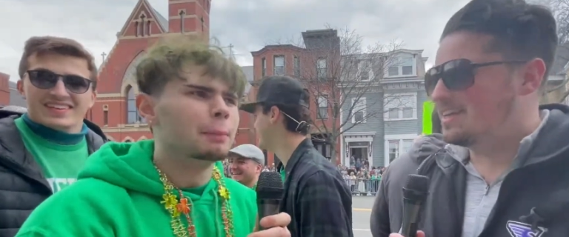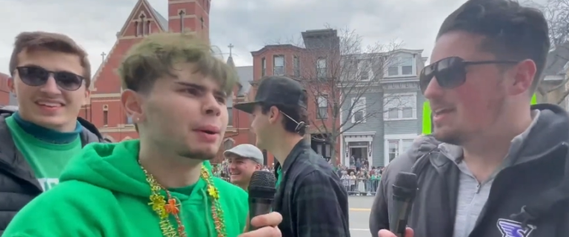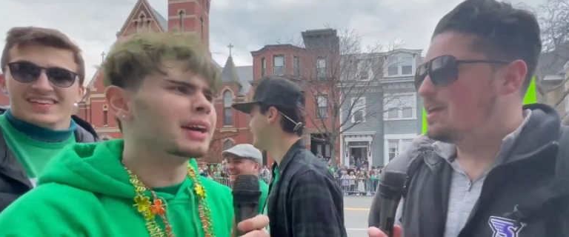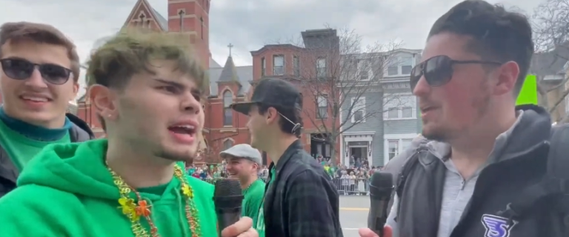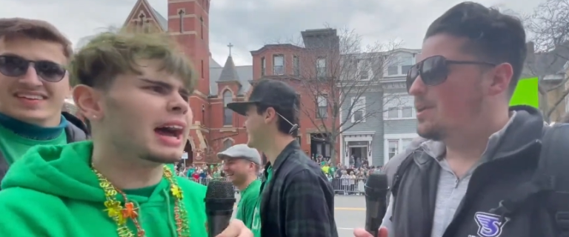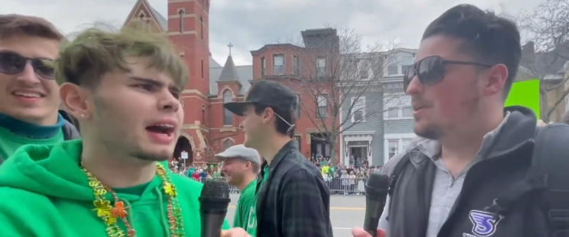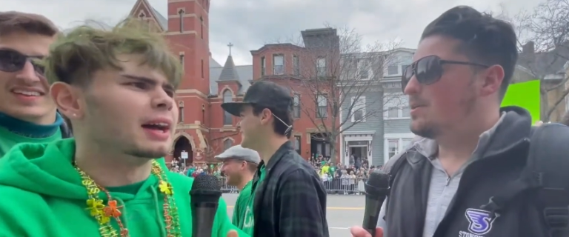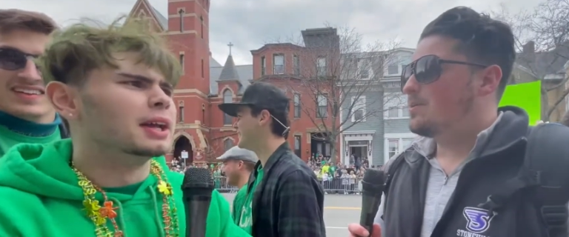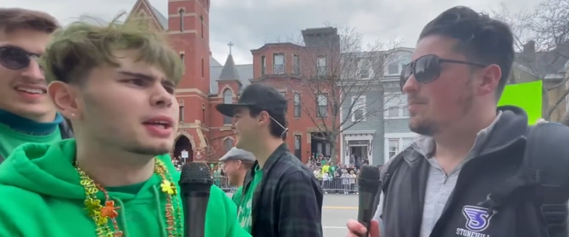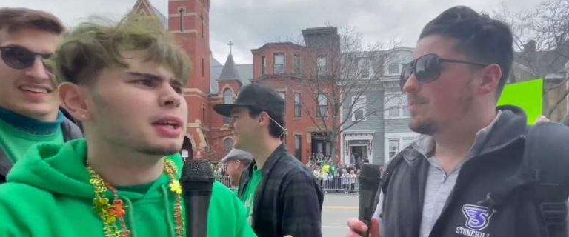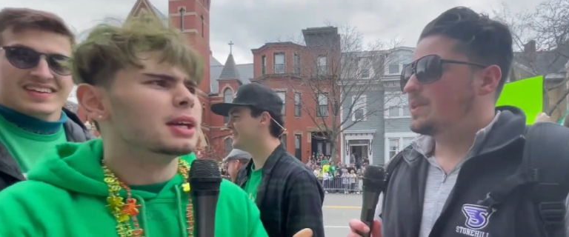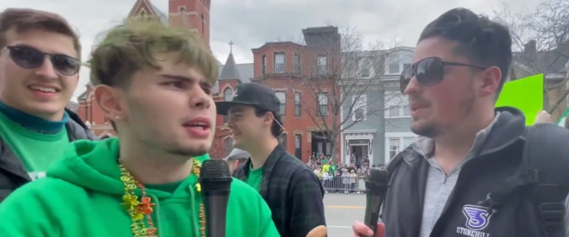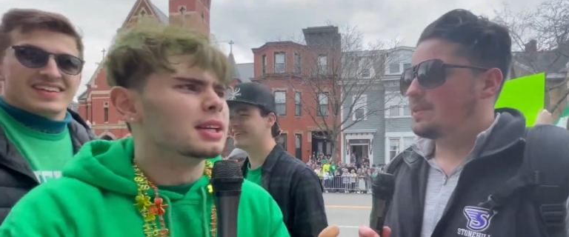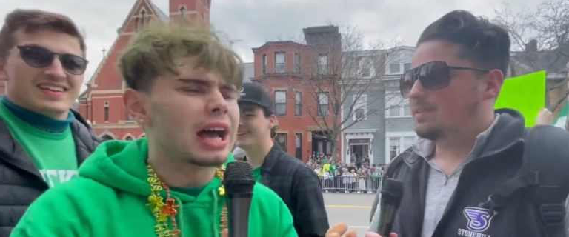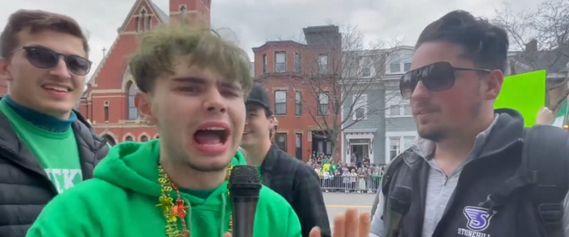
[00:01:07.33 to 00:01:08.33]
Speaker 1: But yeah,
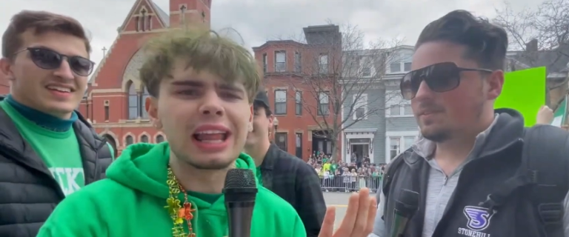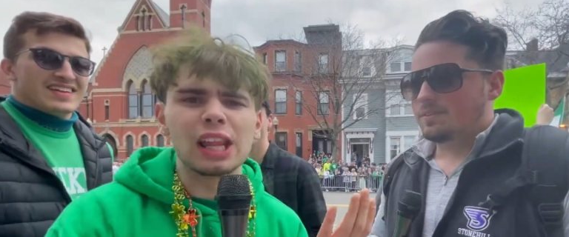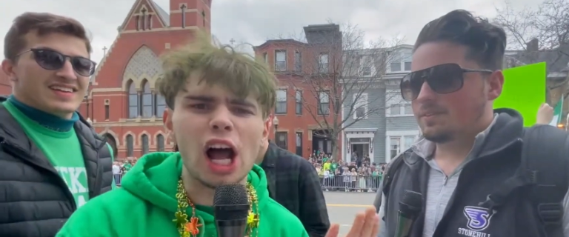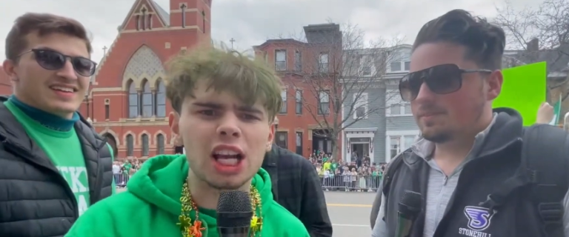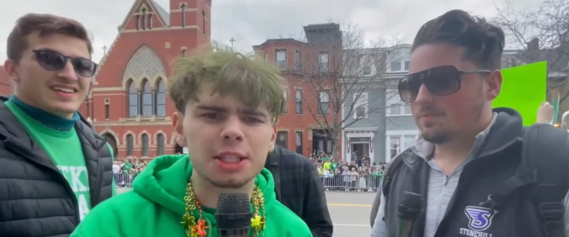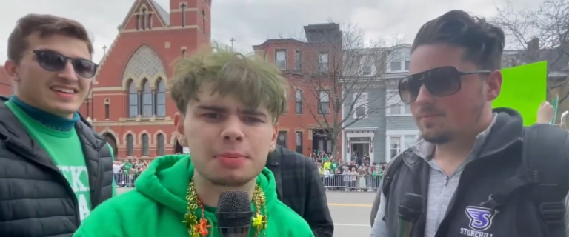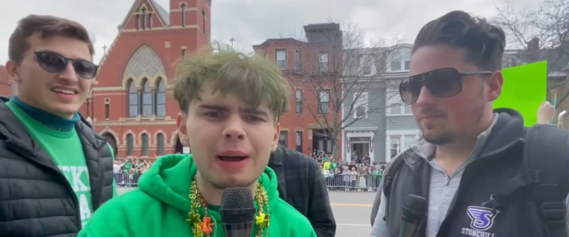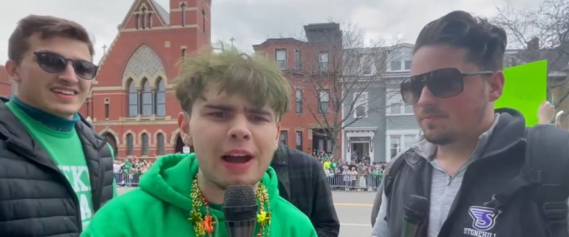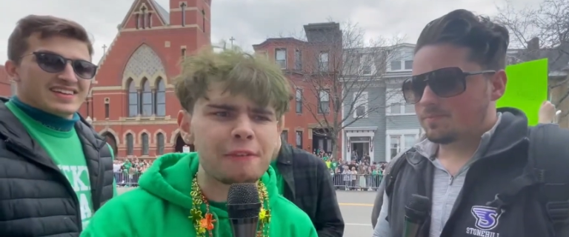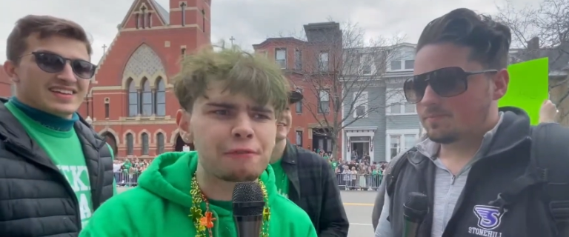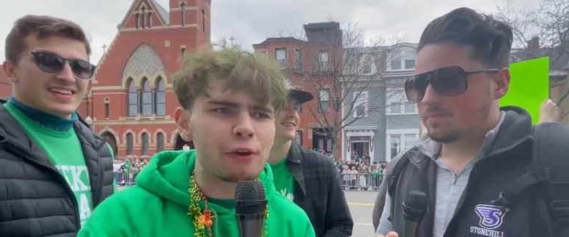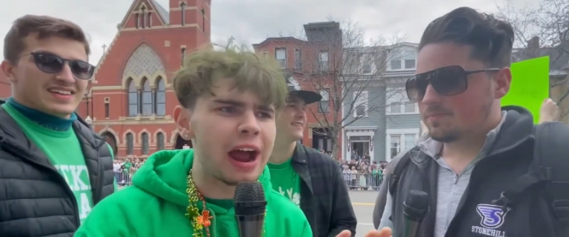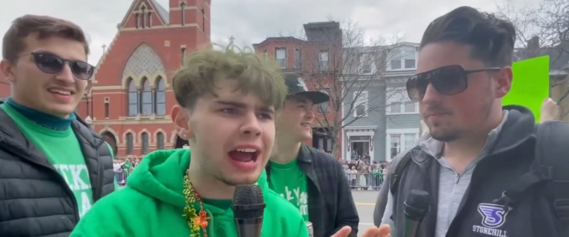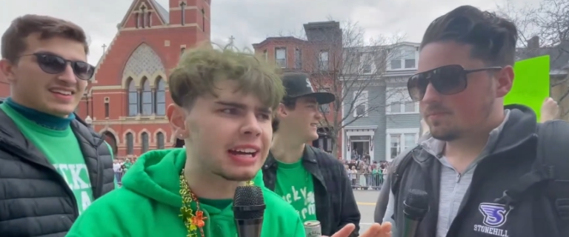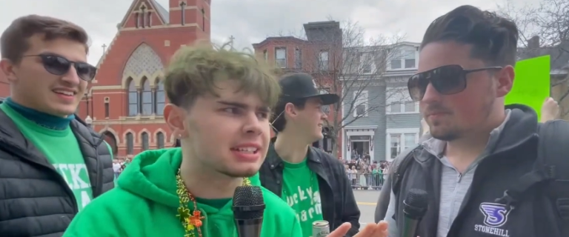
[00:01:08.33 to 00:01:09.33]
I lost my
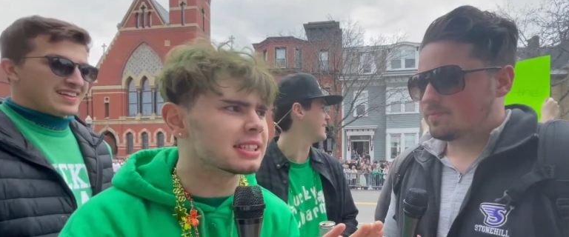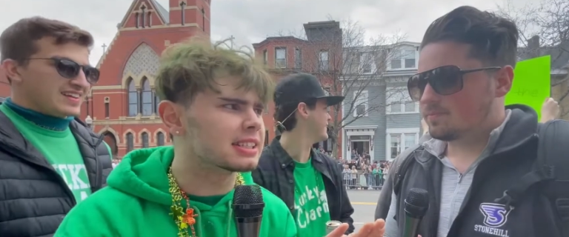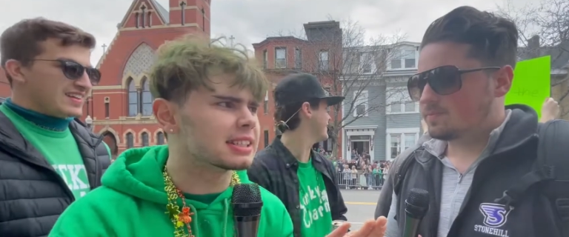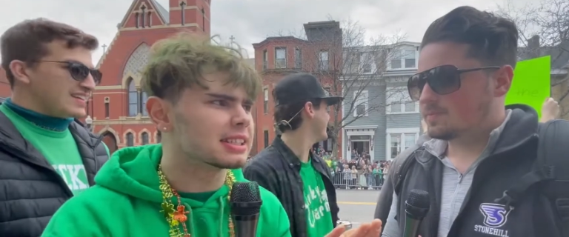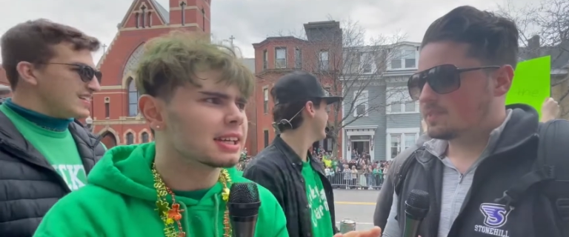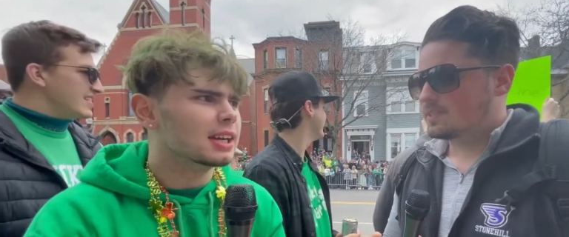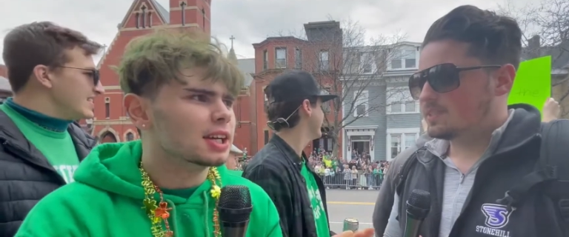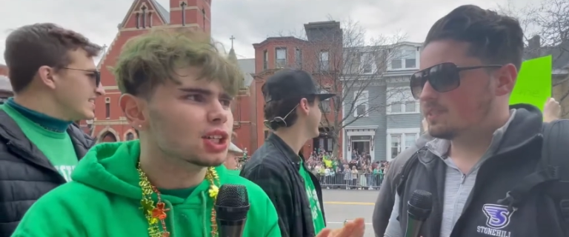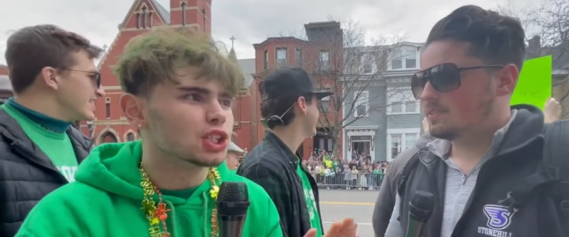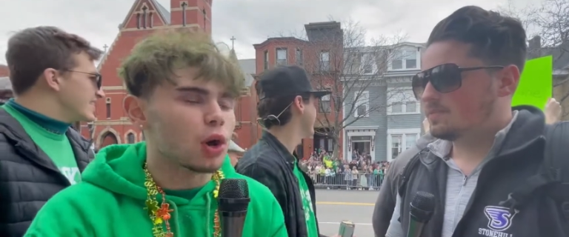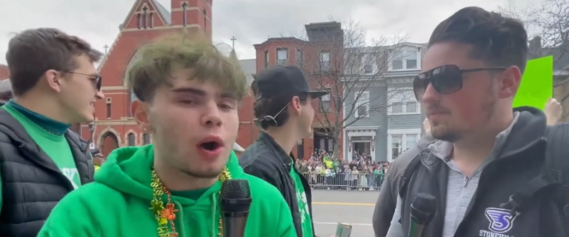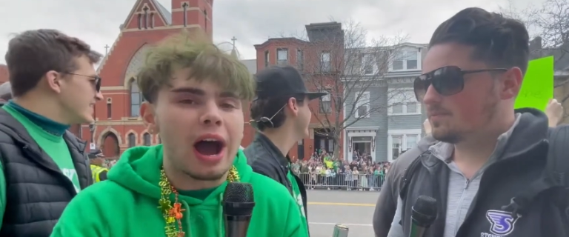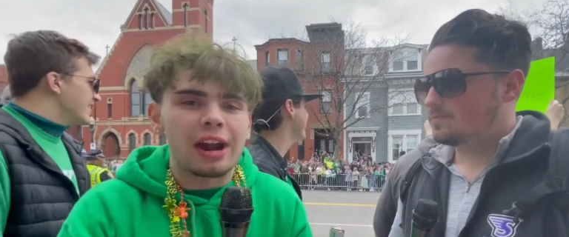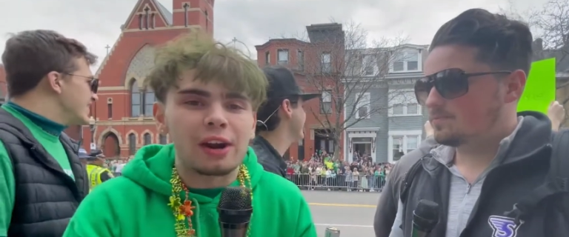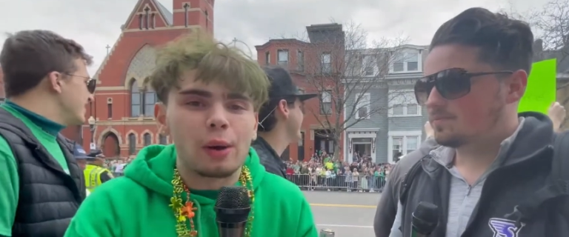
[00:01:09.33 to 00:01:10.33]
friends, so
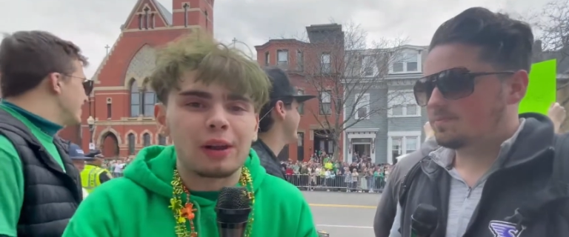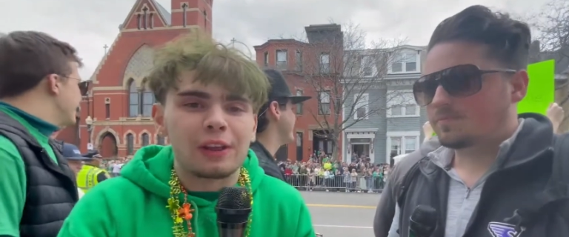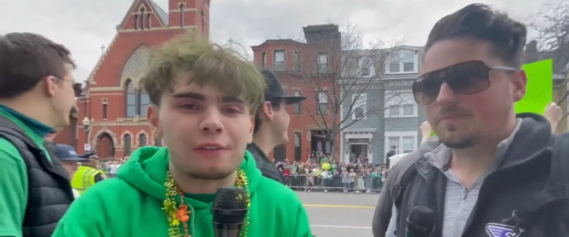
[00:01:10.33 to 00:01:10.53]
I don't know where